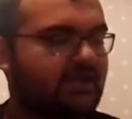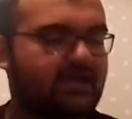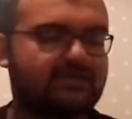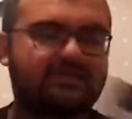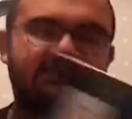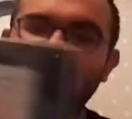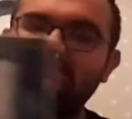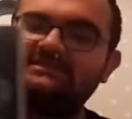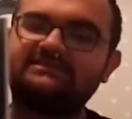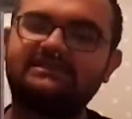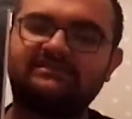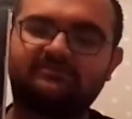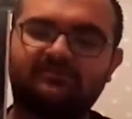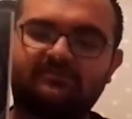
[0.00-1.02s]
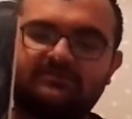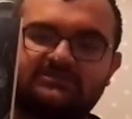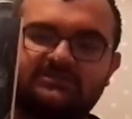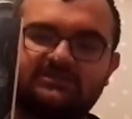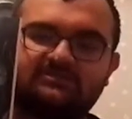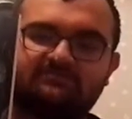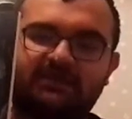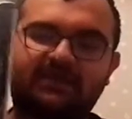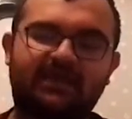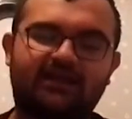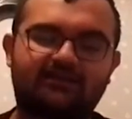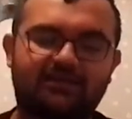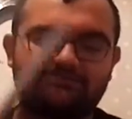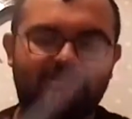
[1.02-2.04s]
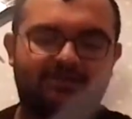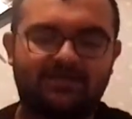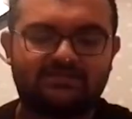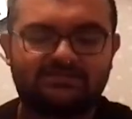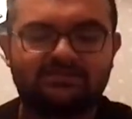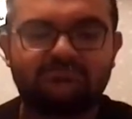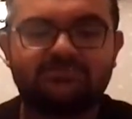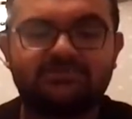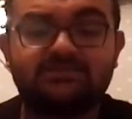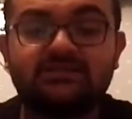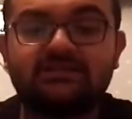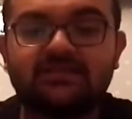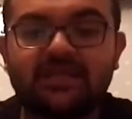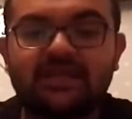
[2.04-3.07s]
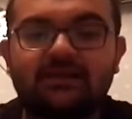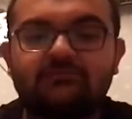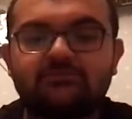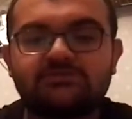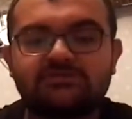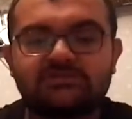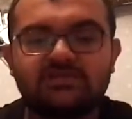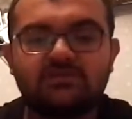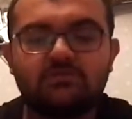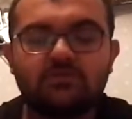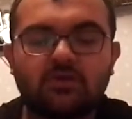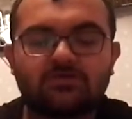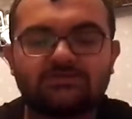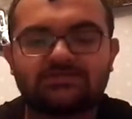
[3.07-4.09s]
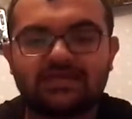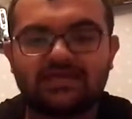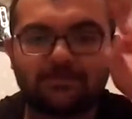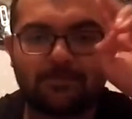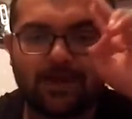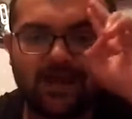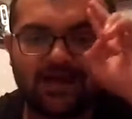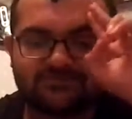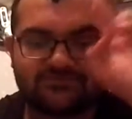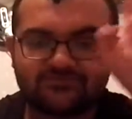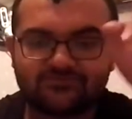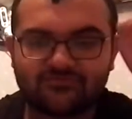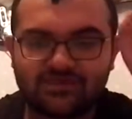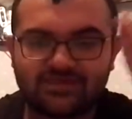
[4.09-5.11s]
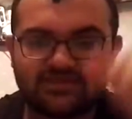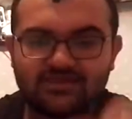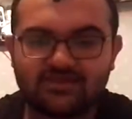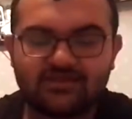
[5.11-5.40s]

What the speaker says: and In These Days of Prohibition by Caroline Bird. And until then, I will see you lot in part 3.